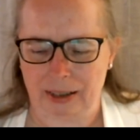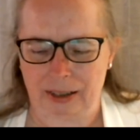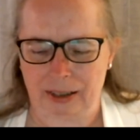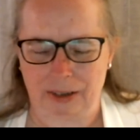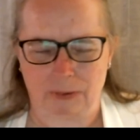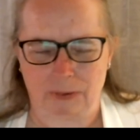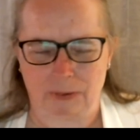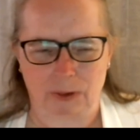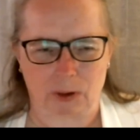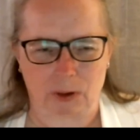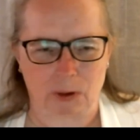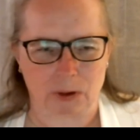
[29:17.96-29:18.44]

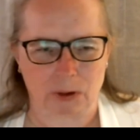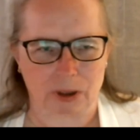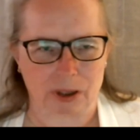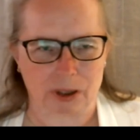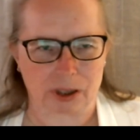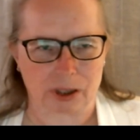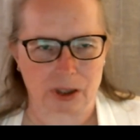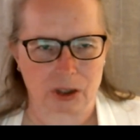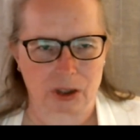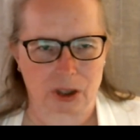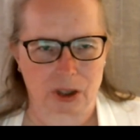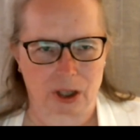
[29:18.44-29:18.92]
difficult
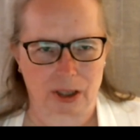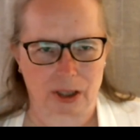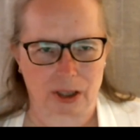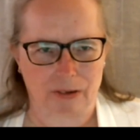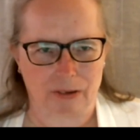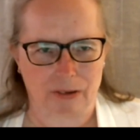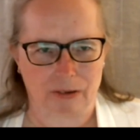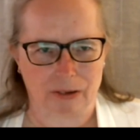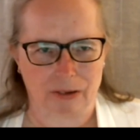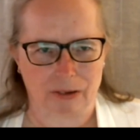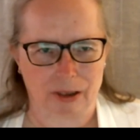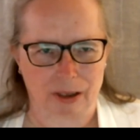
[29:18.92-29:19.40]
as a
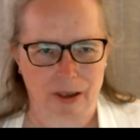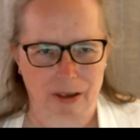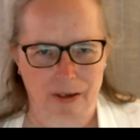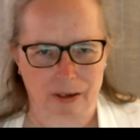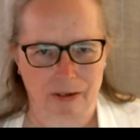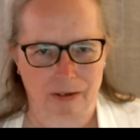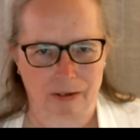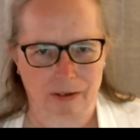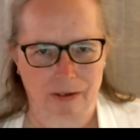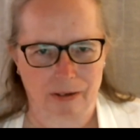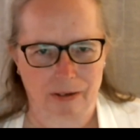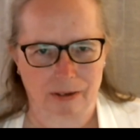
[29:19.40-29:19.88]
child
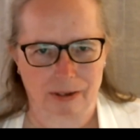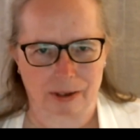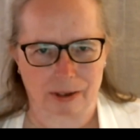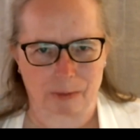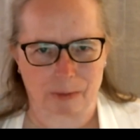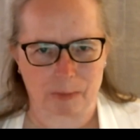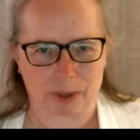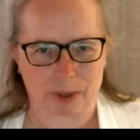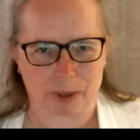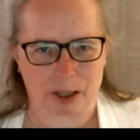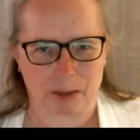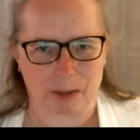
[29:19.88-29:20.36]
to
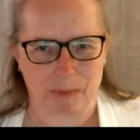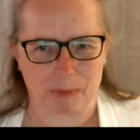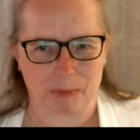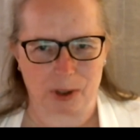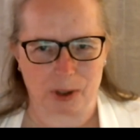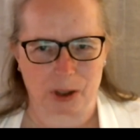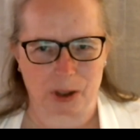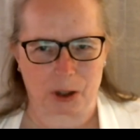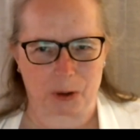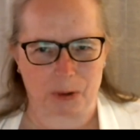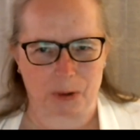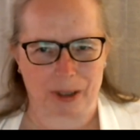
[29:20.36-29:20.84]

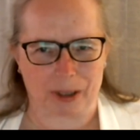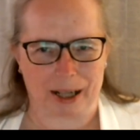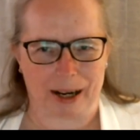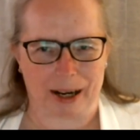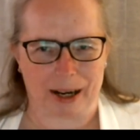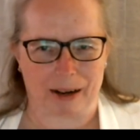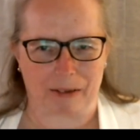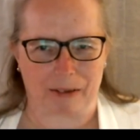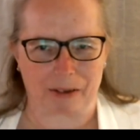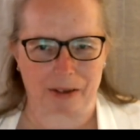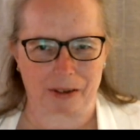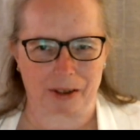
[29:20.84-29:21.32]
sometimes go and
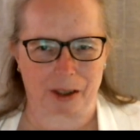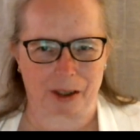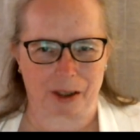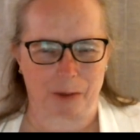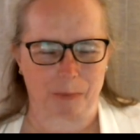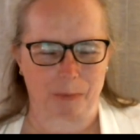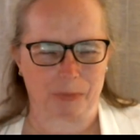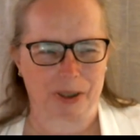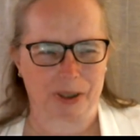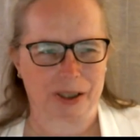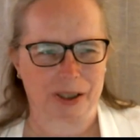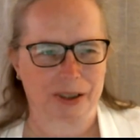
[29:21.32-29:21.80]
ask
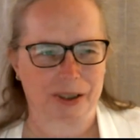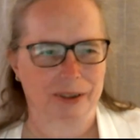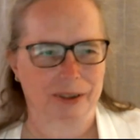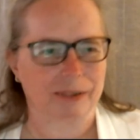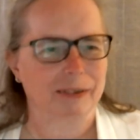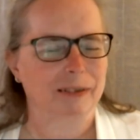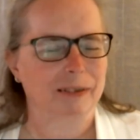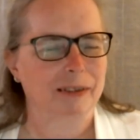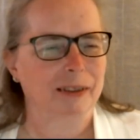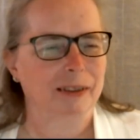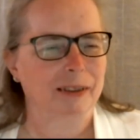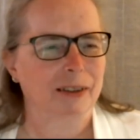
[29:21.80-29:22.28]
them to
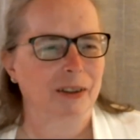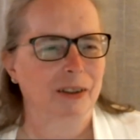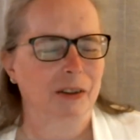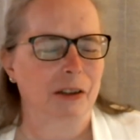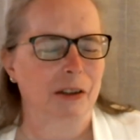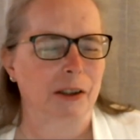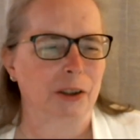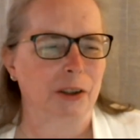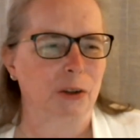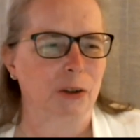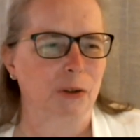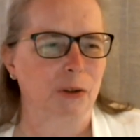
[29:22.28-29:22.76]

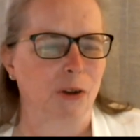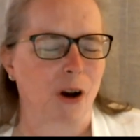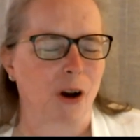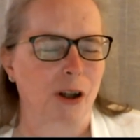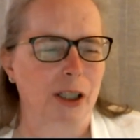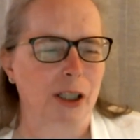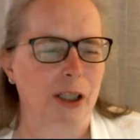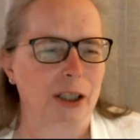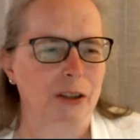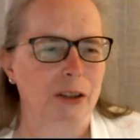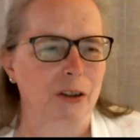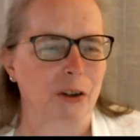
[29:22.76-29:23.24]
let you
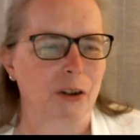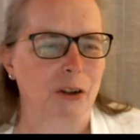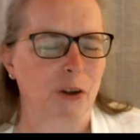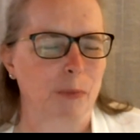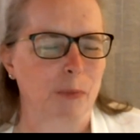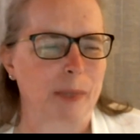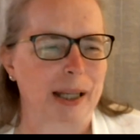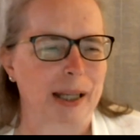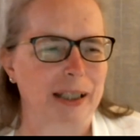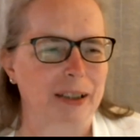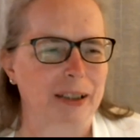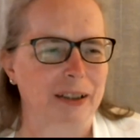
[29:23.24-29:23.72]
log into their
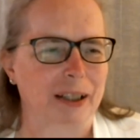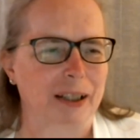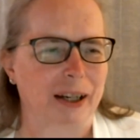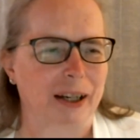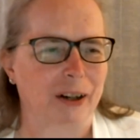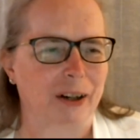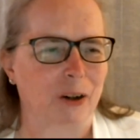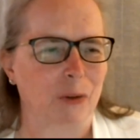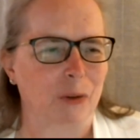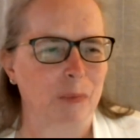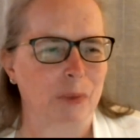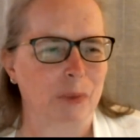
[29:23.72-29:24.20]
bank
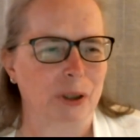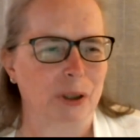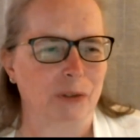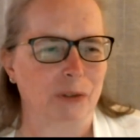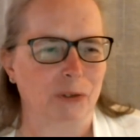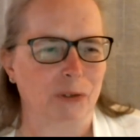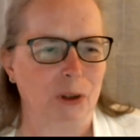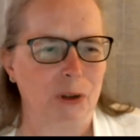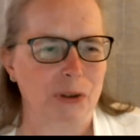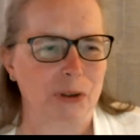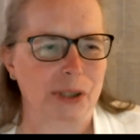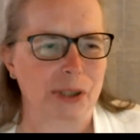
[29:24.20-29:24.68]
account. But
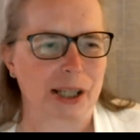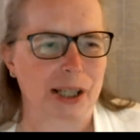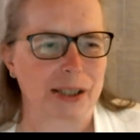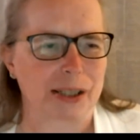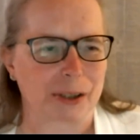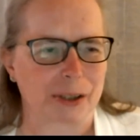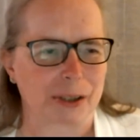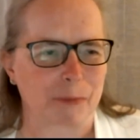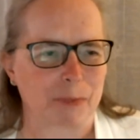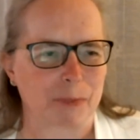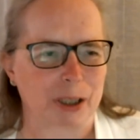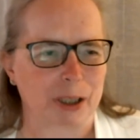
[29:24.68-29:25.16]
if you set
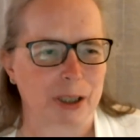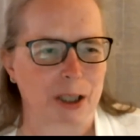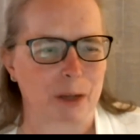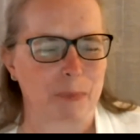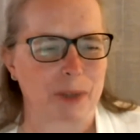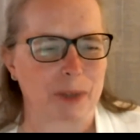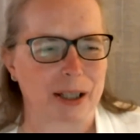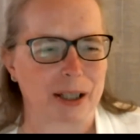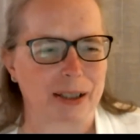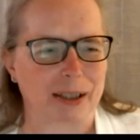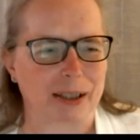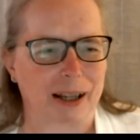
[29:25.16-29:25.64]
something
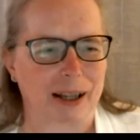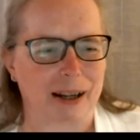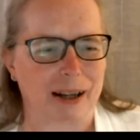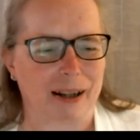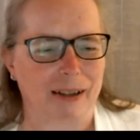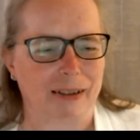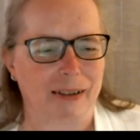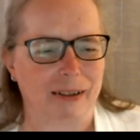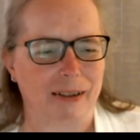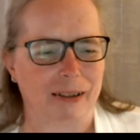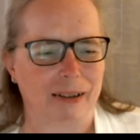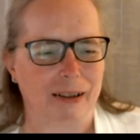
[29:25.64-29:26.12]
up like
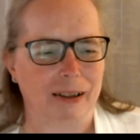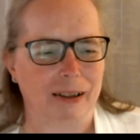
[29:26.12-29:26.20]
that